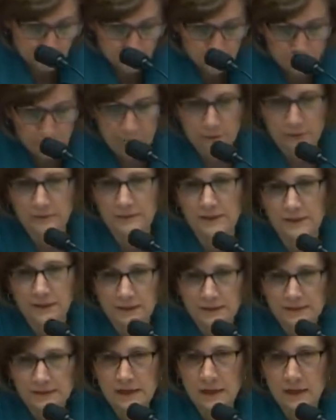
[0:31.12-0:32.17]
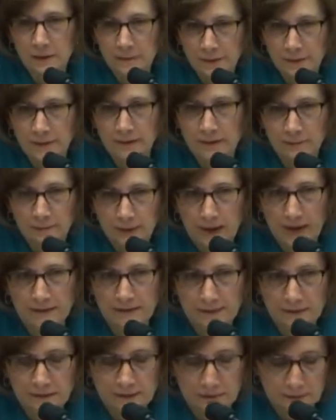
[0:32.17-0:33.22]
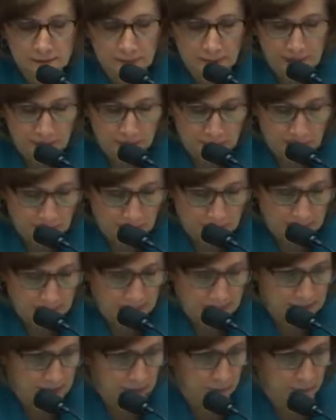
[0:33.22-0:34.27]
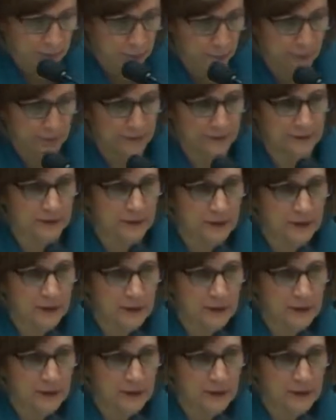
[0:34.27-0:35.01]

workers, and it's helping them access good paying jobs. It's so important.